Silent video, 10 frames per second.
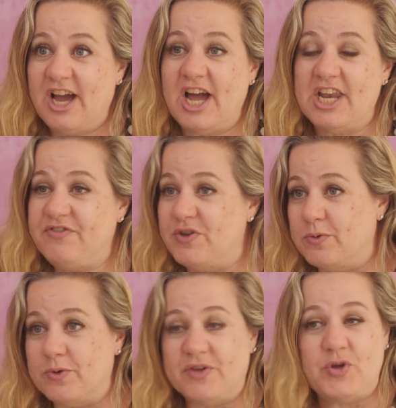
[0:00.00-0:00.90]
And if
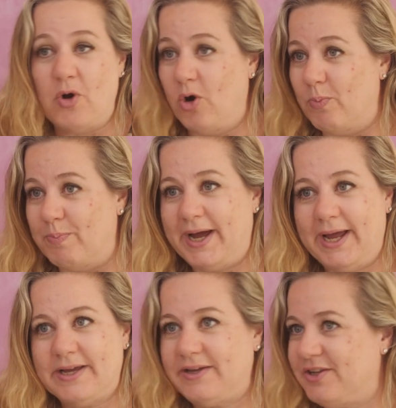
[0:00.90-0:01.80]
you hold
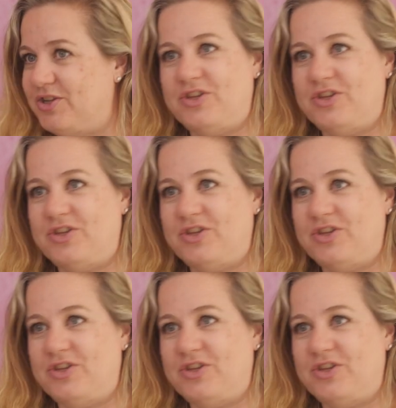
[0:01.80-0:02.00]
back,